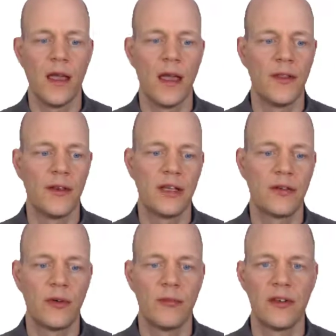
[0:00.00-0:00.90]
and the data
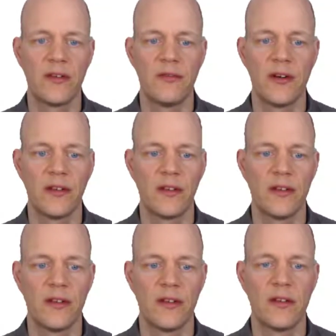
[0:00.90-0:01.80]
from these
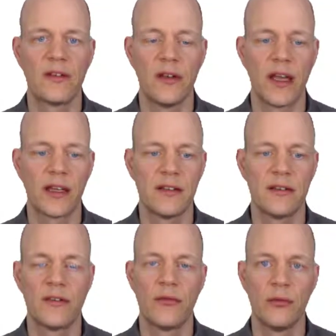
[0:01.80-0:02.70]
devices is
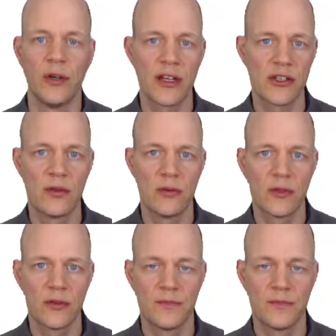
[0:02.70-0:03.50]
collected through an edge node.